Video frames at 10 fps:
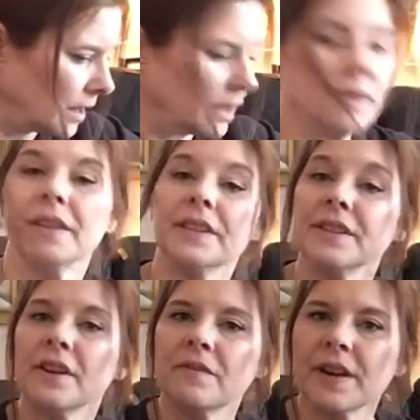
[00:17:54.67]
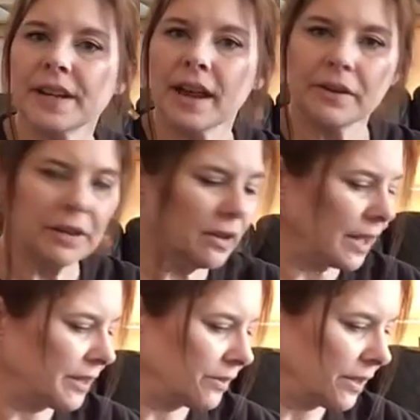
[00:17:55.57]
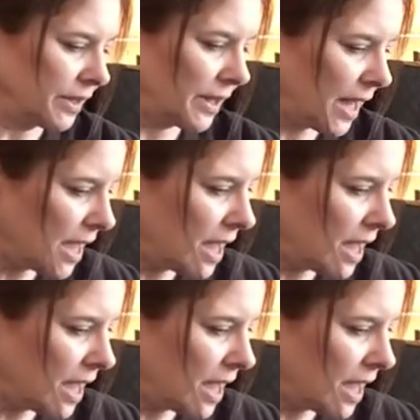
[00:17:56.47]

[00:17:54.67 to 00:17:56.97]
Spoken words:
This is so fun. How are you guys doing today?